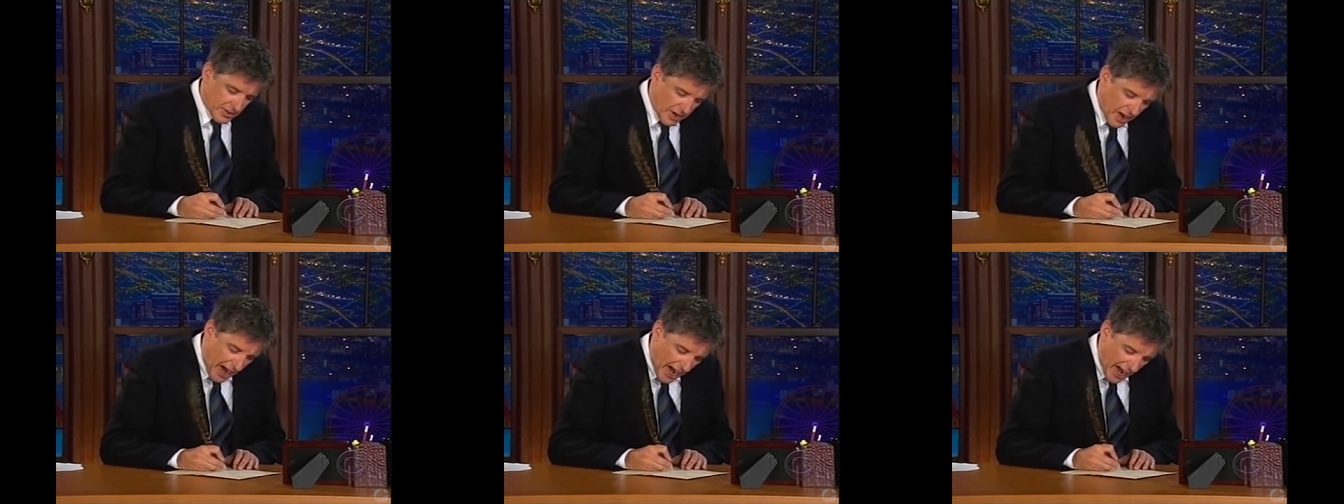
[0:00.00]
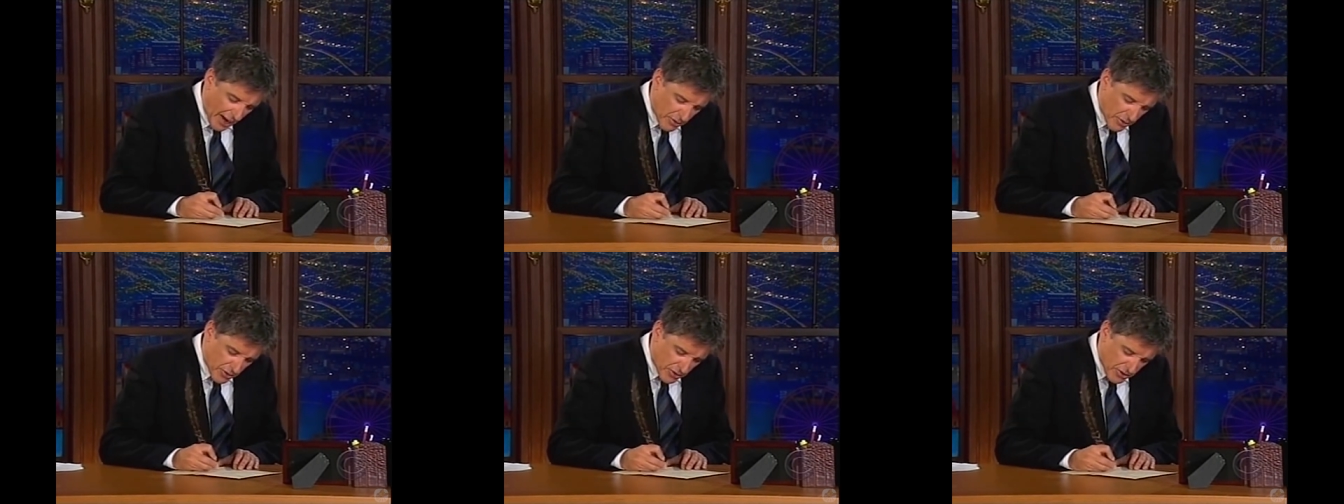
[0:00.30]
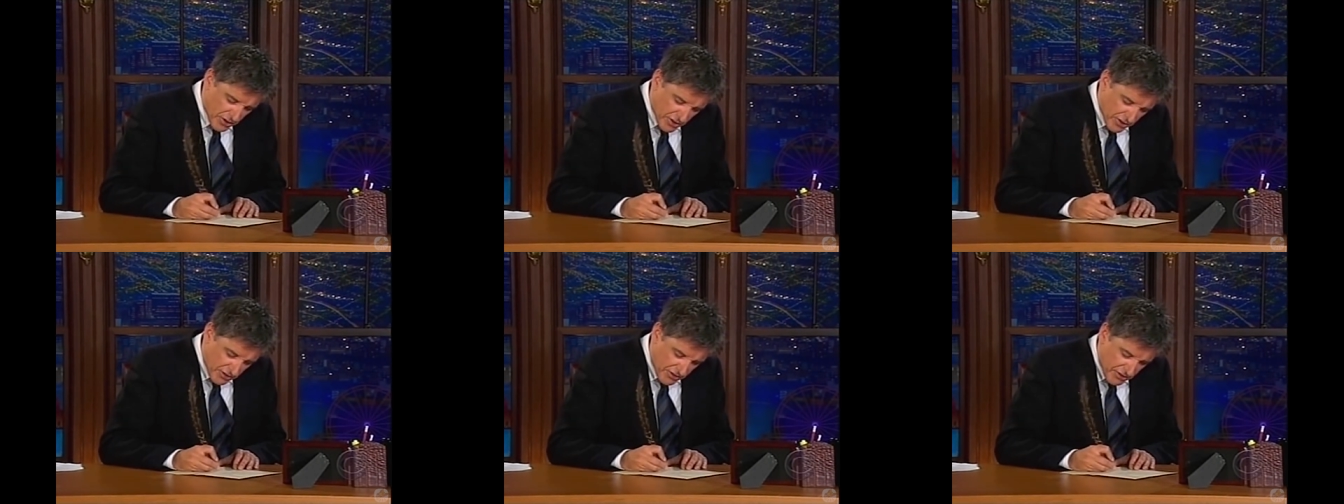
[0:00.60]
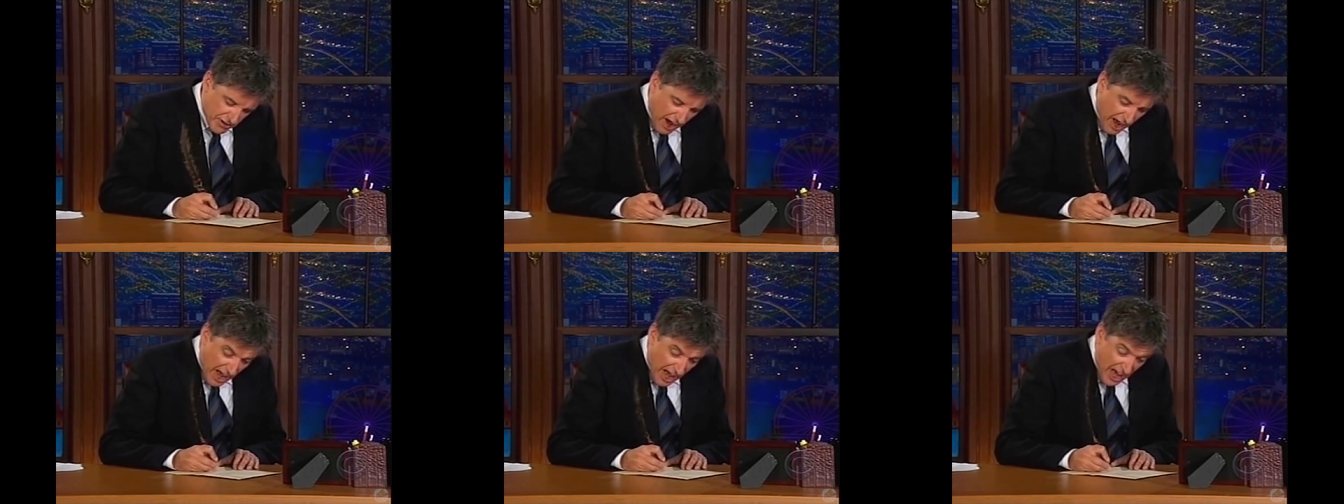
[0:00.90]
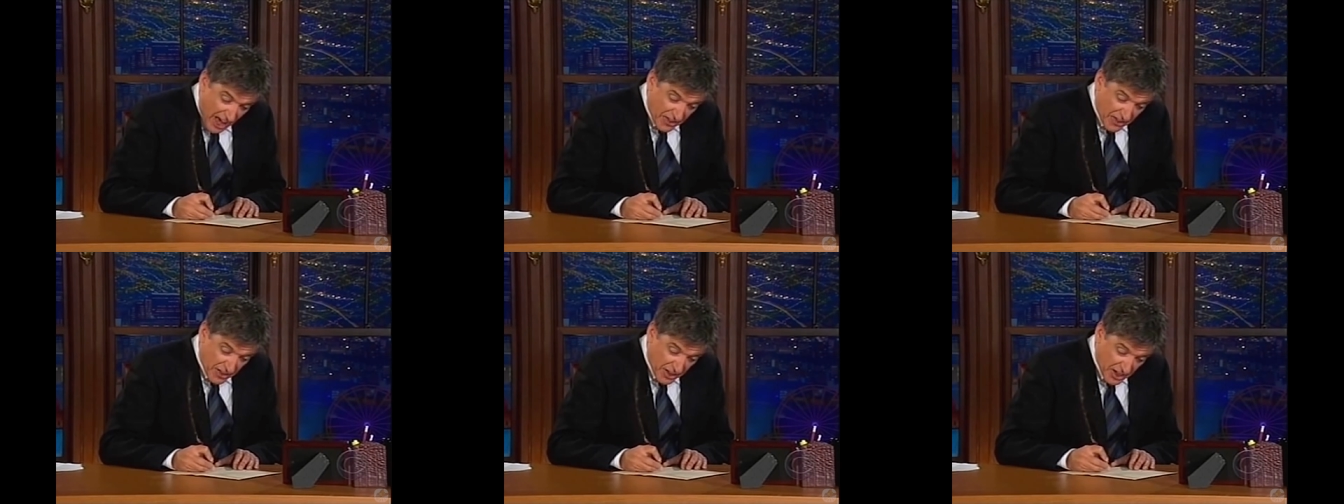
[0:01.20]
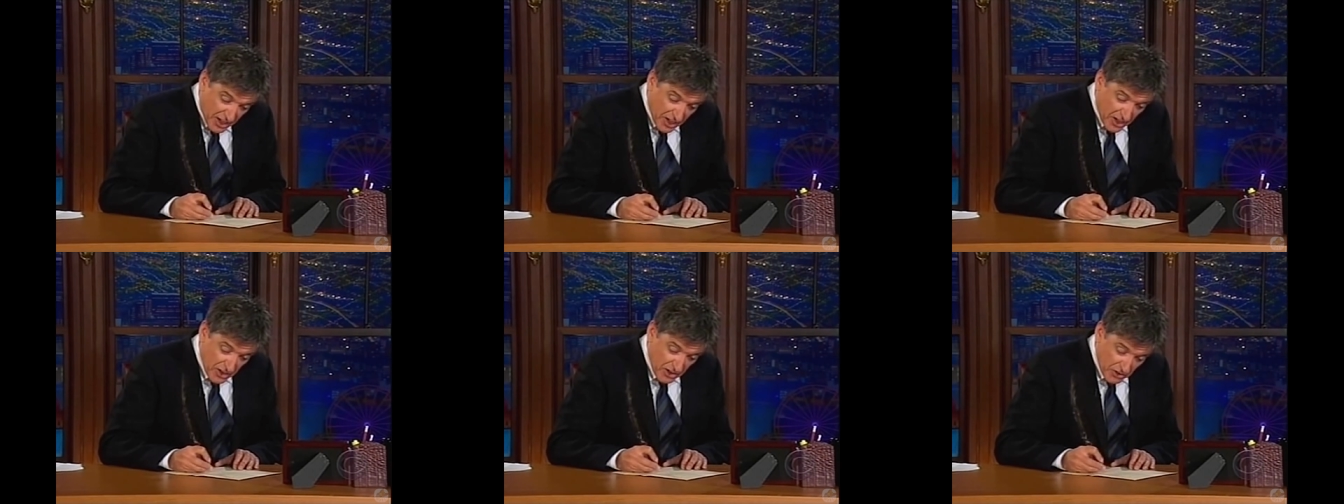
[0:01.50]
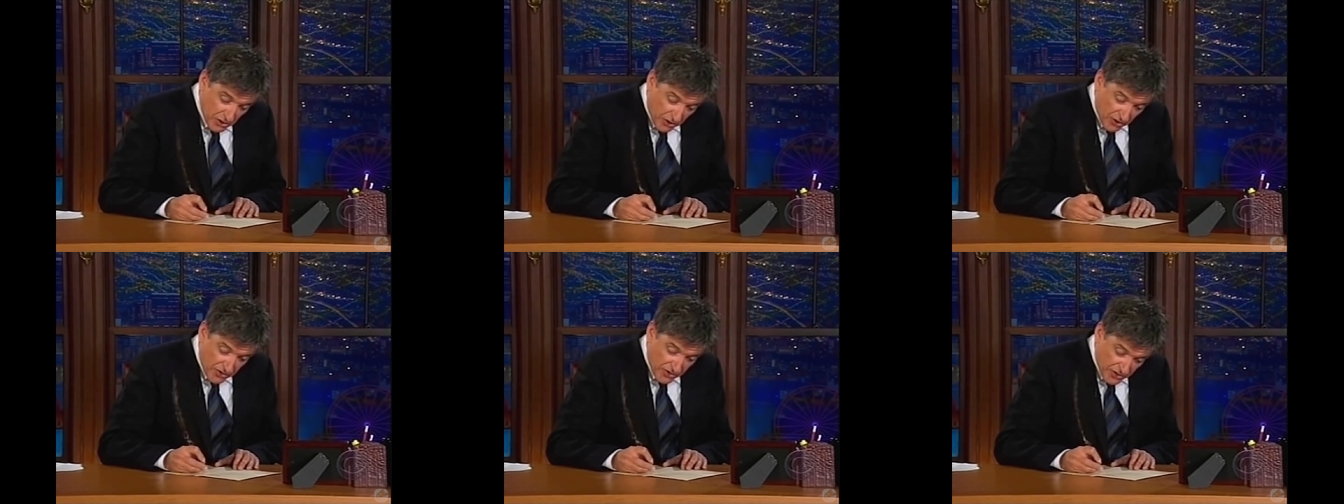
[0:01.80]
I would rather
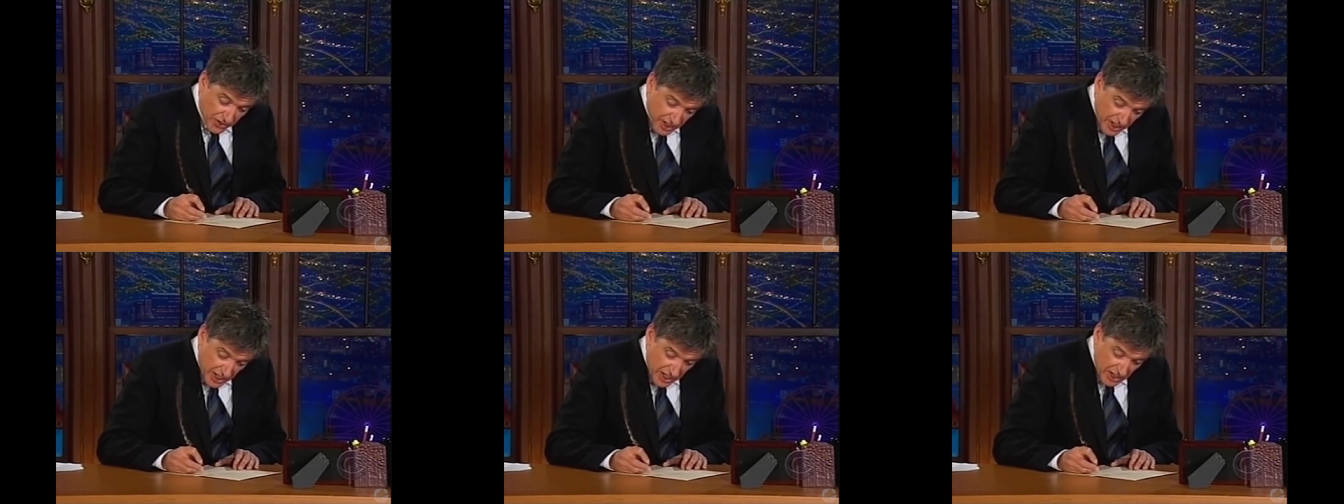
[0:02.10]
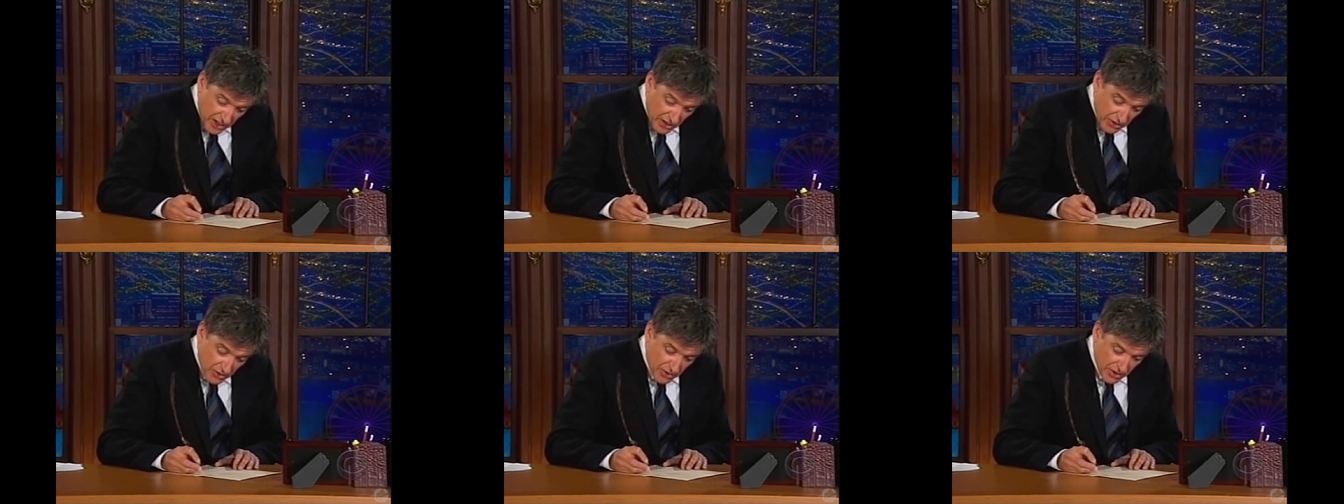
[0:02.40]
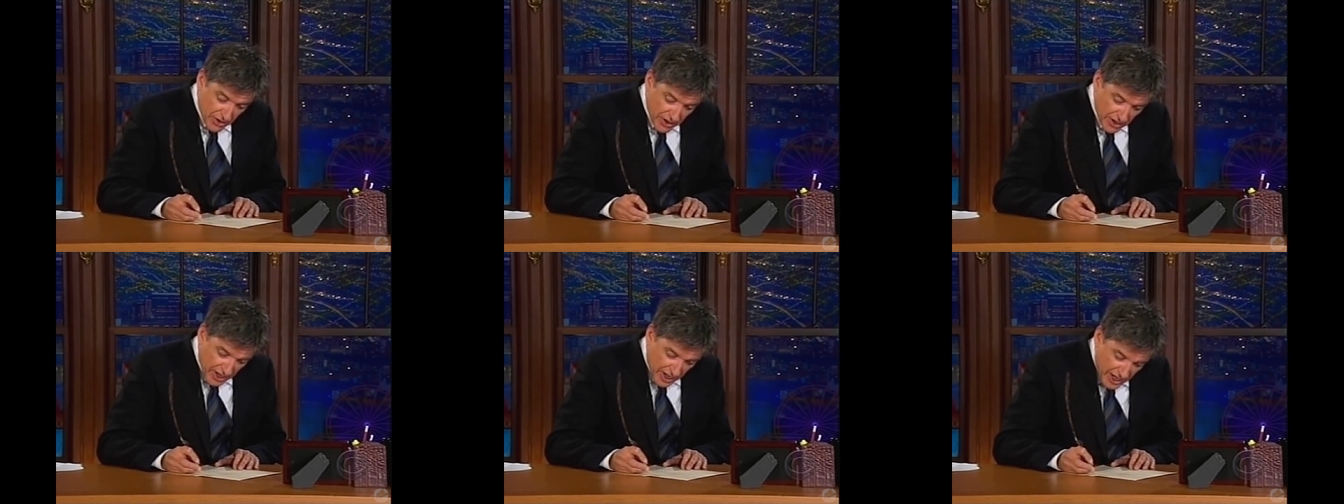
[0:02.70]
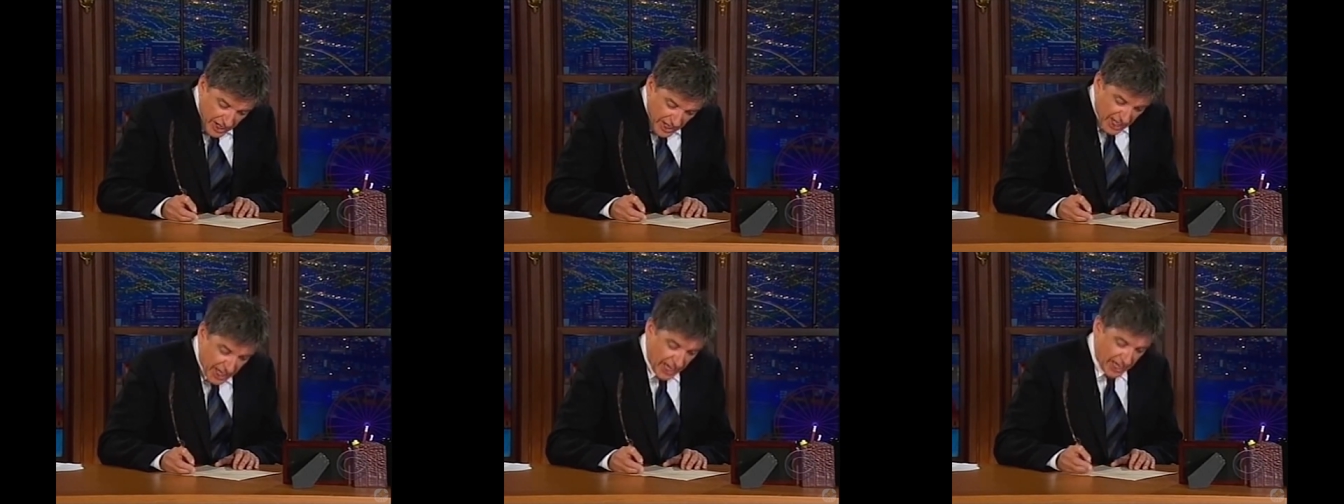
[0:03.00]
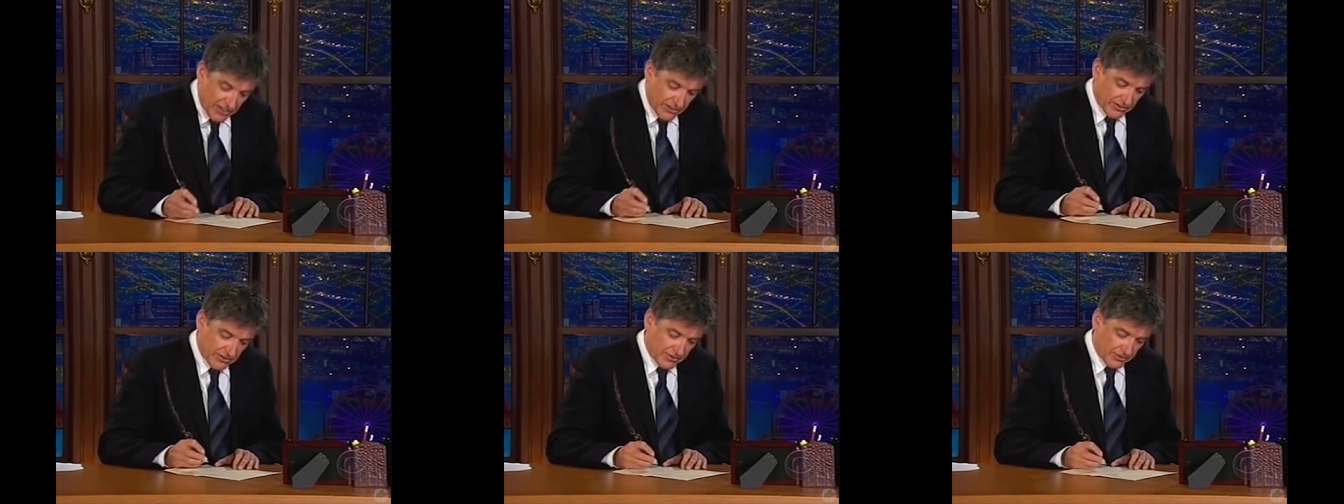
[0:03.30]
not see you again.